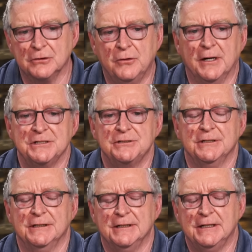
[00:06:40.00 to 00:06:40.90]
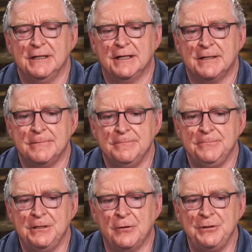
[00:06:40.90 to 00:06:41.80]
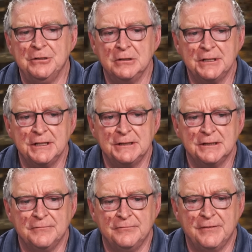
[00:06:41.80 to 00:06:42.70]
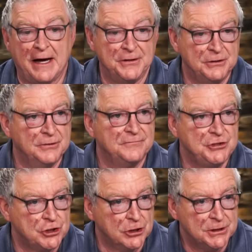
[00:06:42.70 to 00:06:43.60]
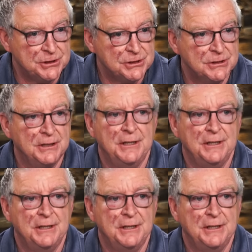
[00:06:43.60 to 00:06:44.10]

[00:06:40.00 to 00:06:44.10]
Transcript: question. Um, you know, when you look at the value of church,